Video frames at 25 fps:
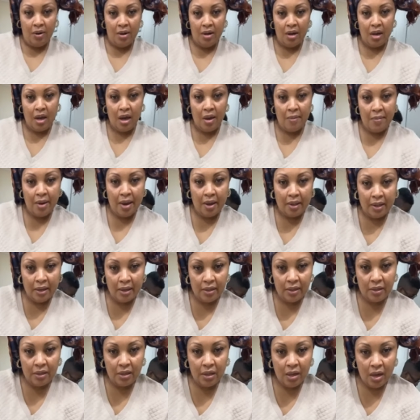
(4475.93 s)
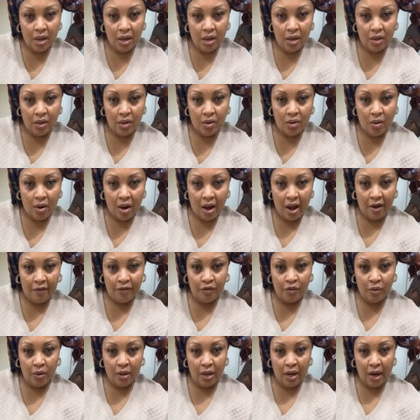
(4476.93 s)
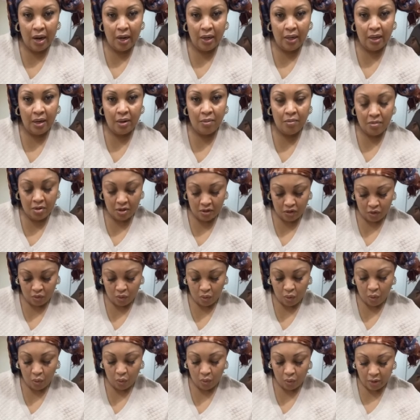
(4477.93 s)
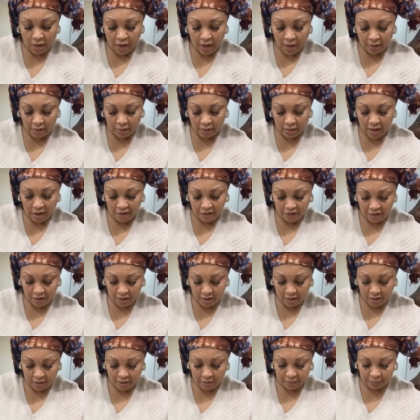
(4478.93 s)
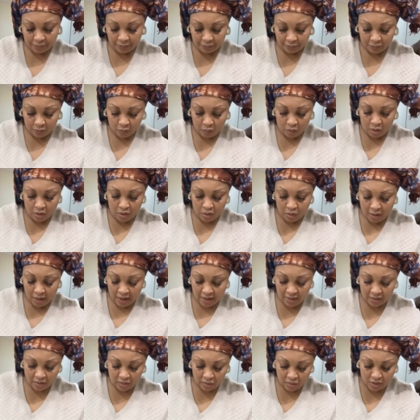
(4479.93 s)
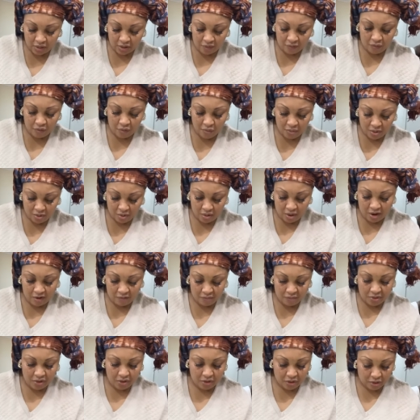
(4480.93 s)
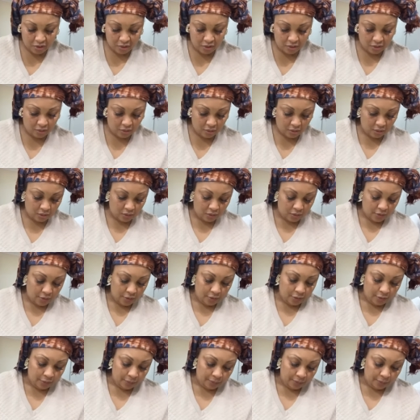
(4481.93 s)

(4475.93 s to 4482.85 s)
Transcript: Anybody can make this you have to let the meat cool yes definitely but you guys know chef ruby don't have patience